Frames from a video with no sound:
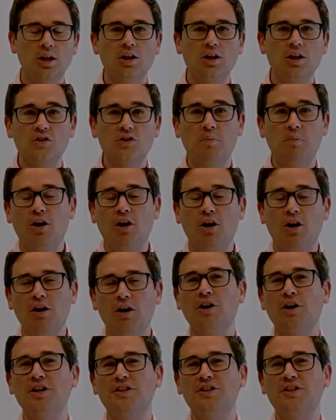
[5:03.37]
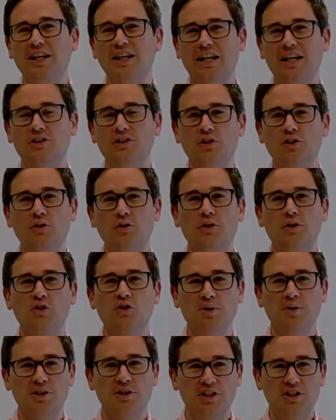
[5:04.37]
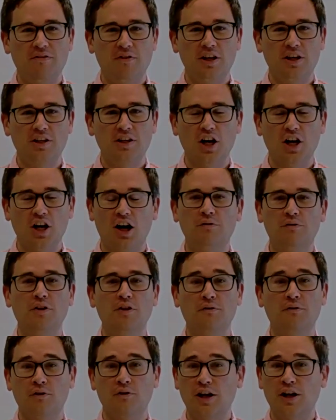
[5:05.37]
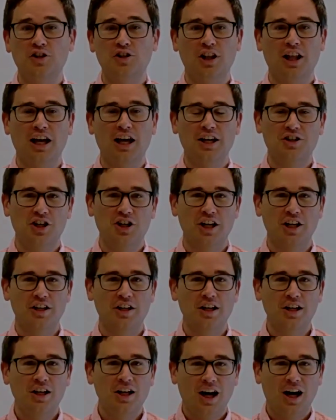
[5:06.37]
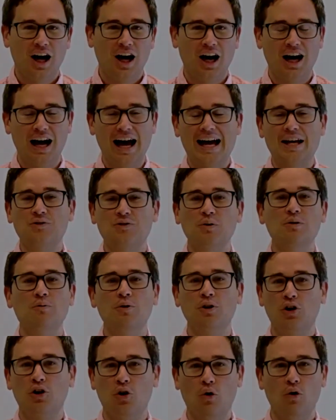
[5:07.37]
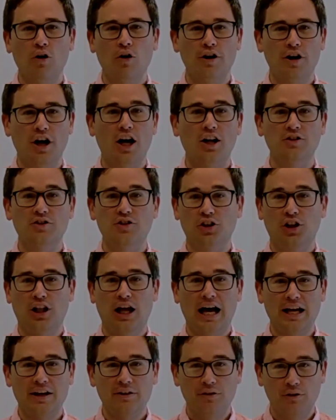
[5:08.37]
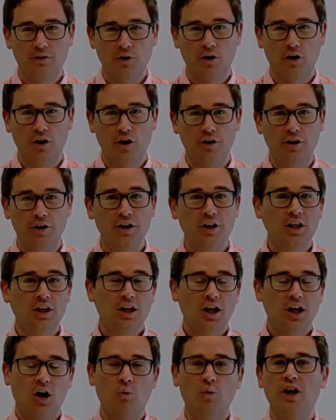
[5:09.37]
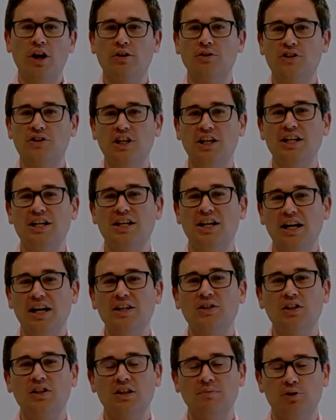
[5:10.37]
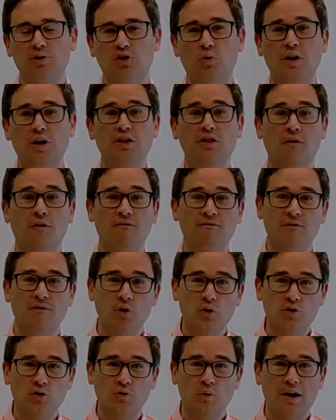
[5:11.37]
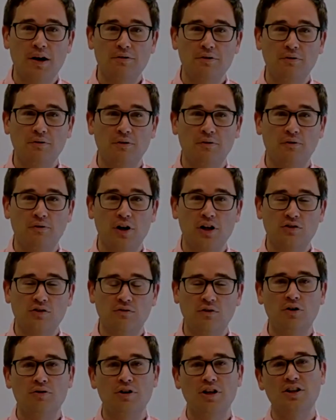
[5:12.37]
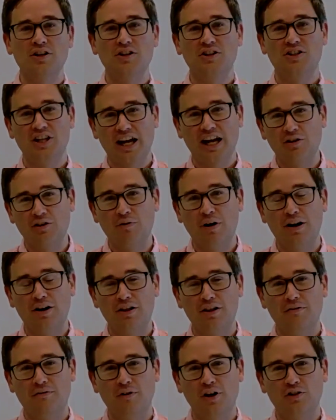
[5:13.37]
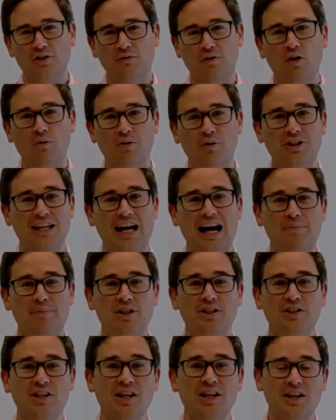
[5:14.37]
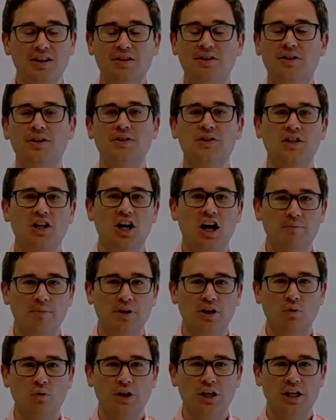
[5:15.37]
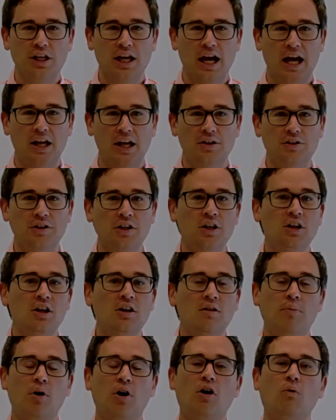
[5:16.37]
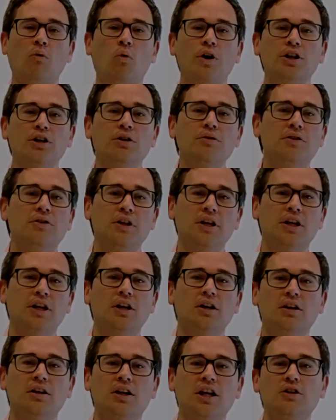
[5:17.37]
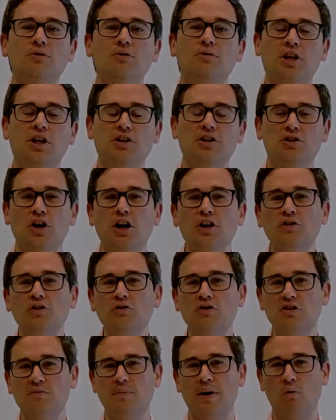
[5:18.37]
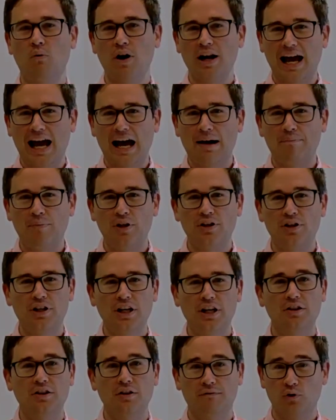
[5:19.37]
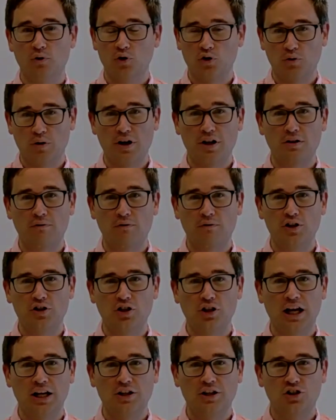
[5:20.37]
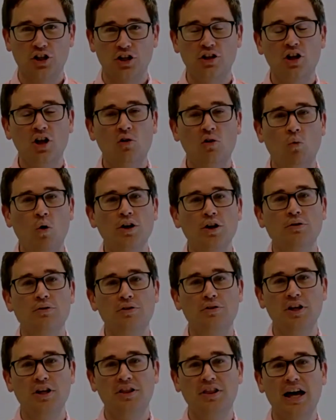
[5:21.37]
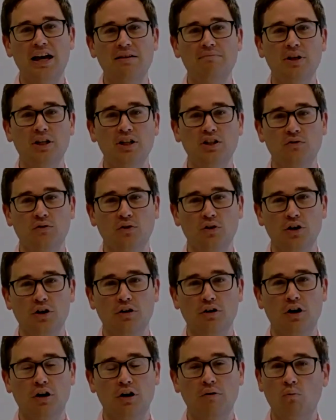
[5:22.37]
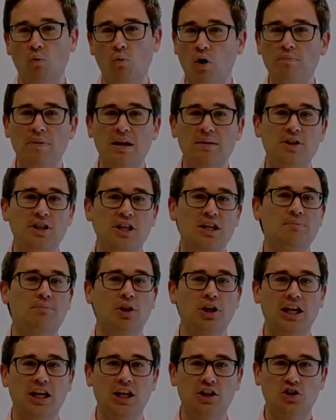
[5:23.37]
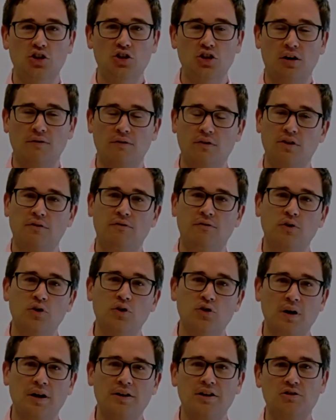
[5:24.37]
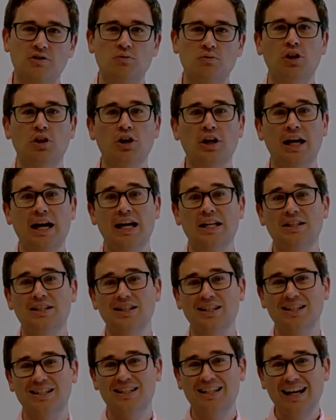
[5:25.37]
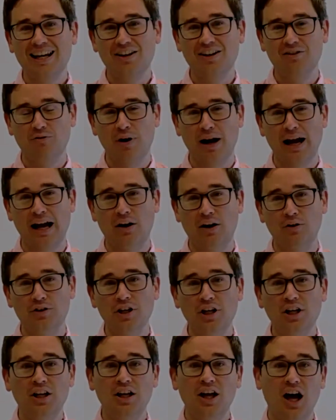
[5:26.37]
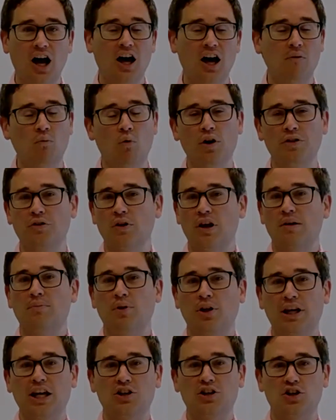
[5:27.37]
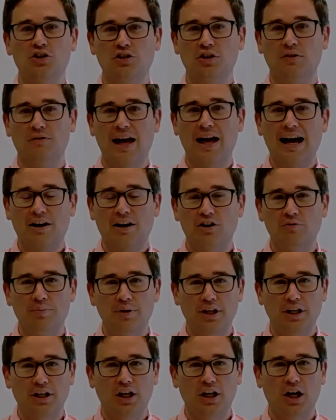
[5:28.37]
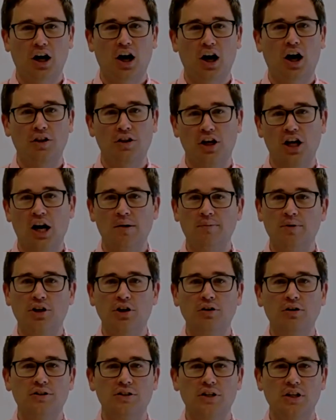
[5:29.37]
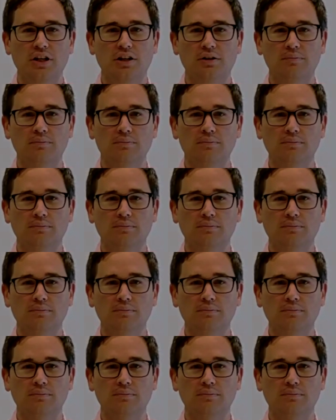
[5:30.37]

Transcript: So, Paul, I want to dig into the specifics of the French election. As we record on July 3rd, we are sitting nicely between the first round of the French vote and the second round of the French vote, which happens this coming weekend. Paul, what do you think? Can you talk to us about what happened in the first round of the French election, what you think that means for euro, and what maybe the implications are from the first round as we look ahead to the second round, and what the implications of that could be on the common currency?